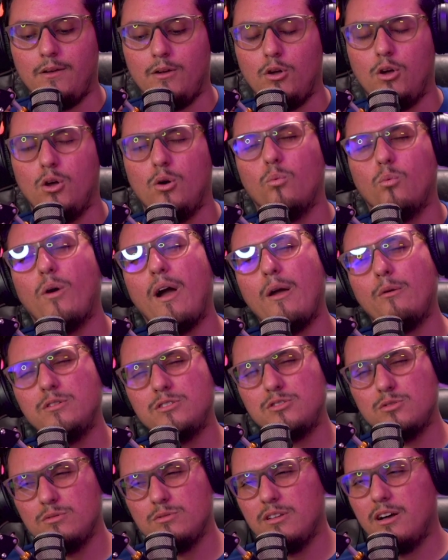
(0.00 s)
why would
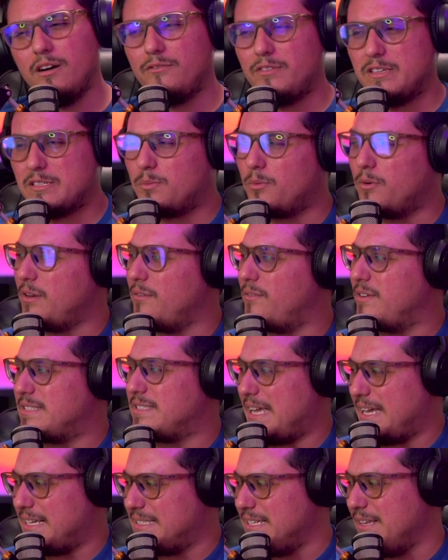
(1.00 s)
you love his
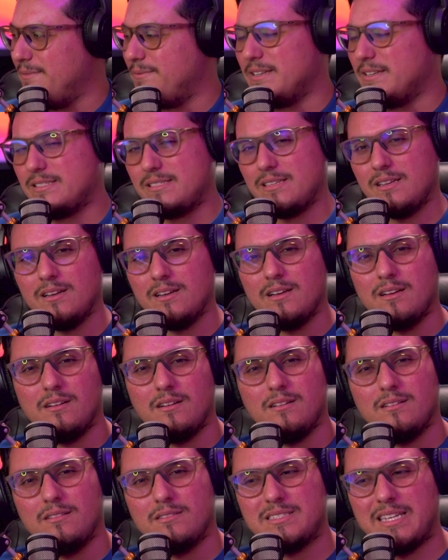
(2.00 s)
point-of-attack defense?
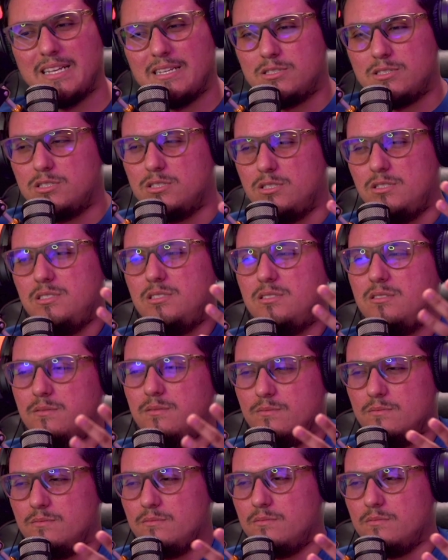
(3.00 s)
Like,
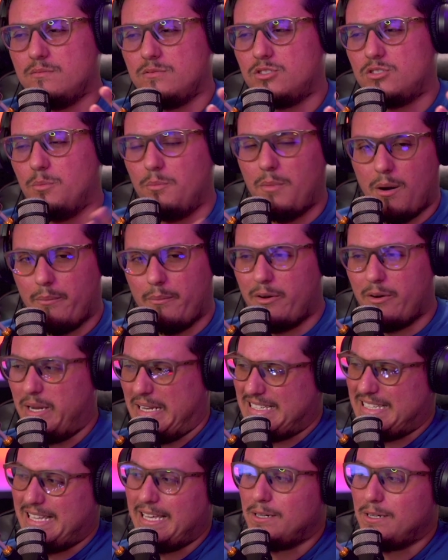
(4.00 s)
Jamal Murray
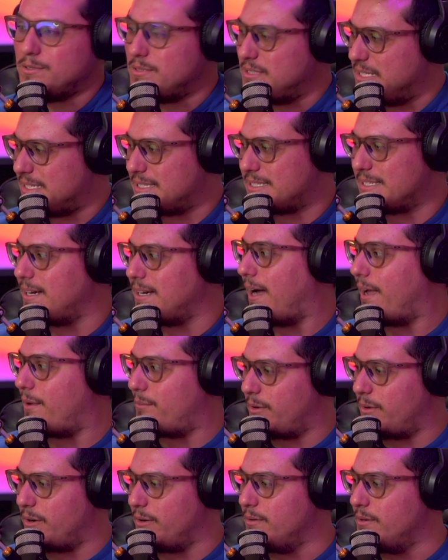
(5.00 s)
killed this guy, bro.